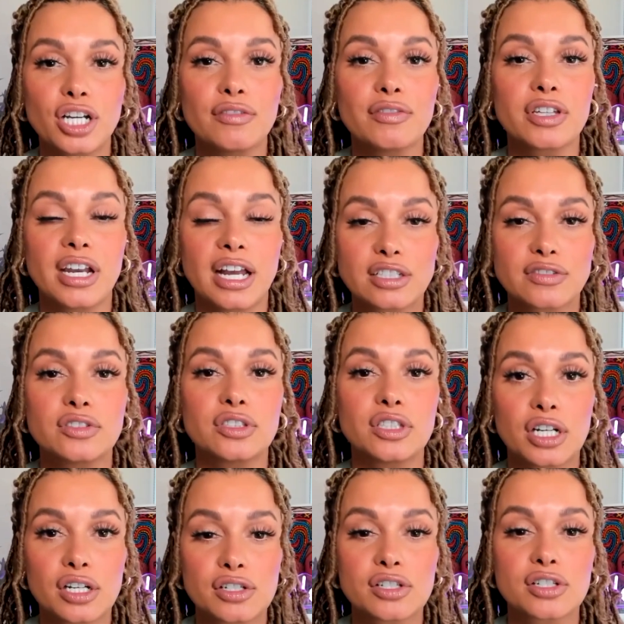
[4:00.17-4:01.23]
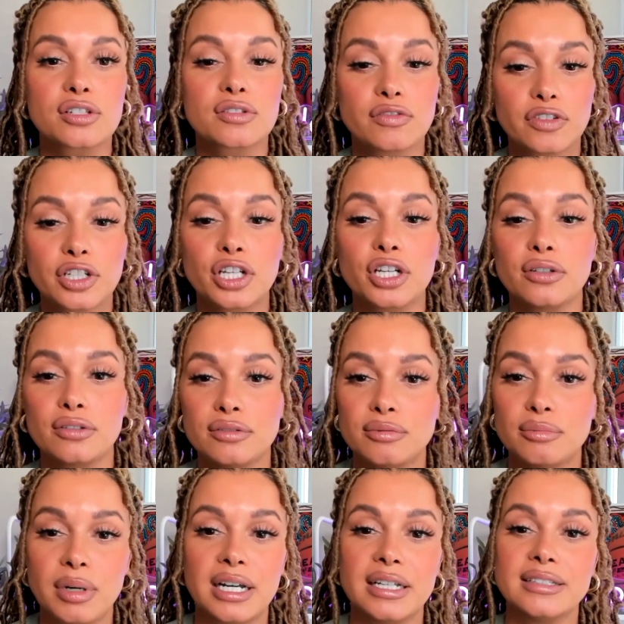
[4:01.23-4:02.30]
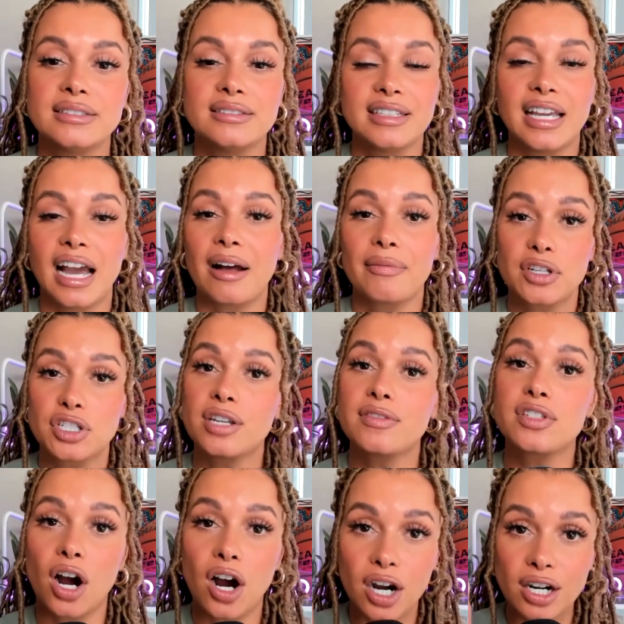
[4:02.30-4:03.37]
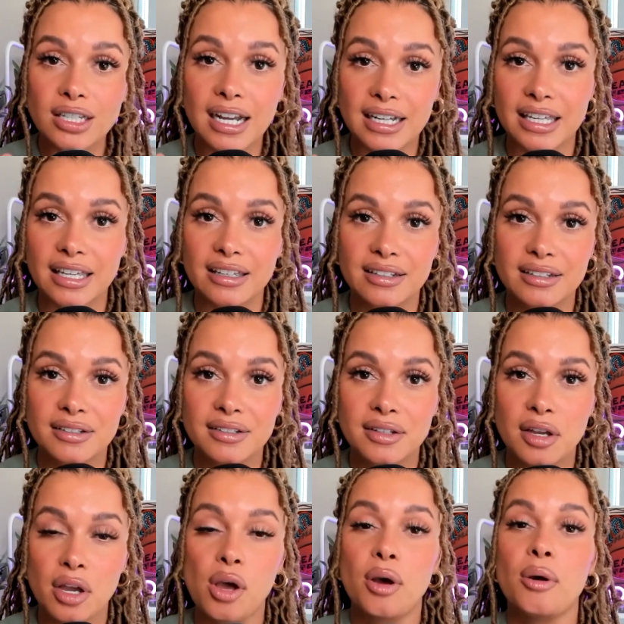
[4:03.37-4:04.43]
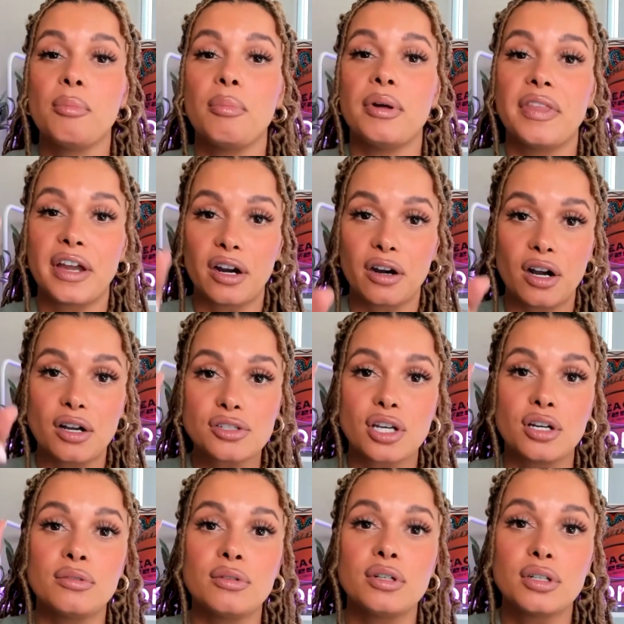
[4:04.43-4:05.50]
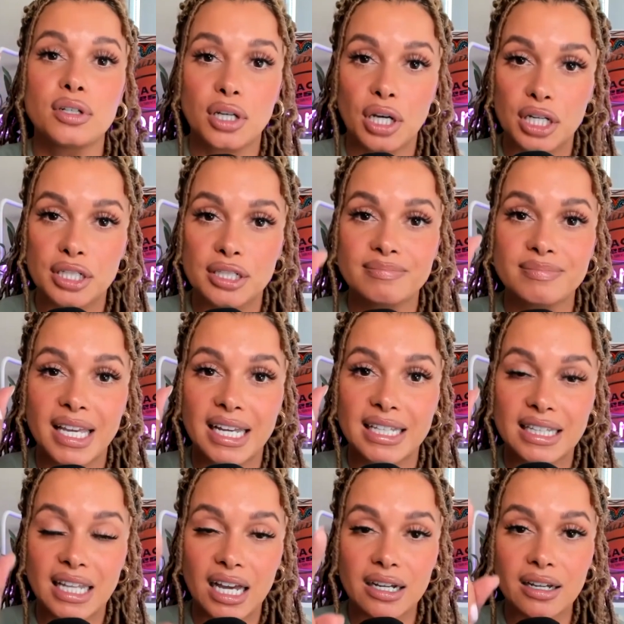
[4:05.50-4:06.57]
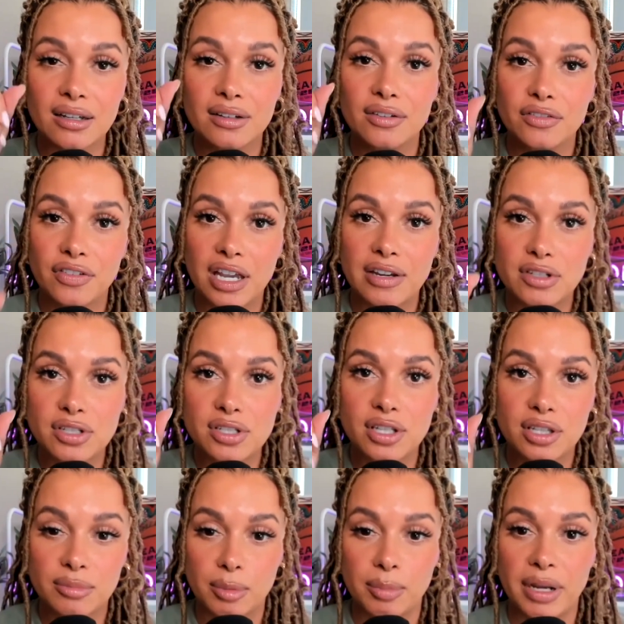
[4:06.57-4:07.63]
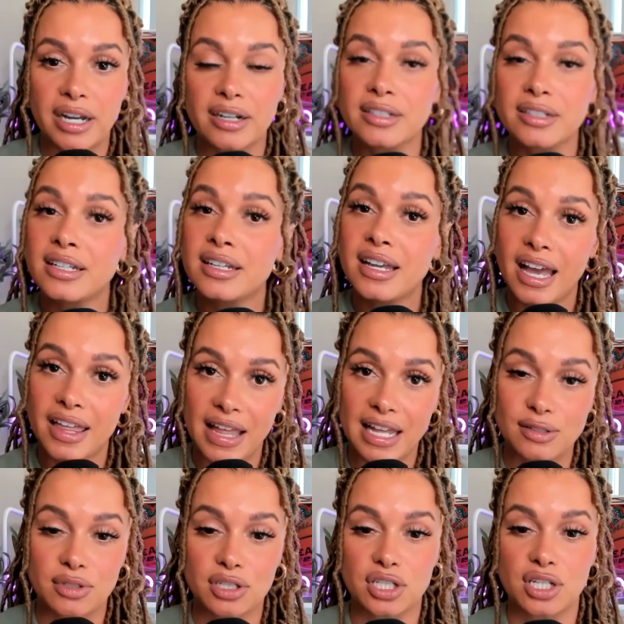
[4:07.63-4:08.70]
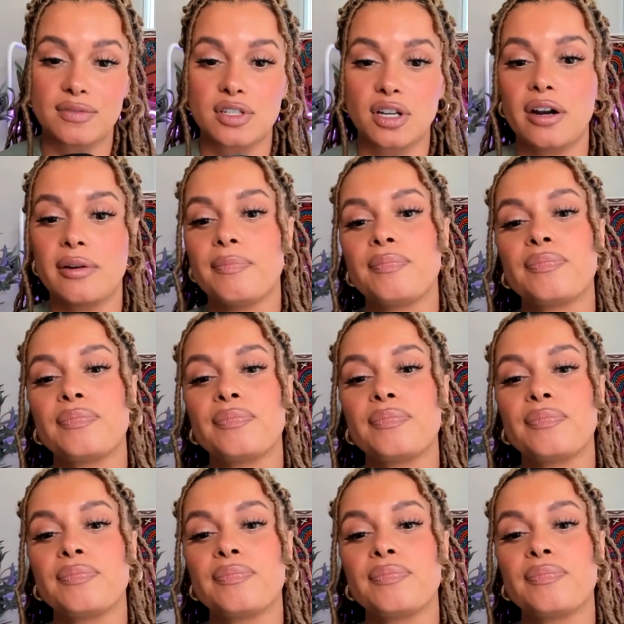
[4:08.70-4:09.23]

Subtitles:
over the next few years for you. But yeah, the Chiefs are lucky, but they are also good. And luck favors the prepared, and that's what the Chiefs are.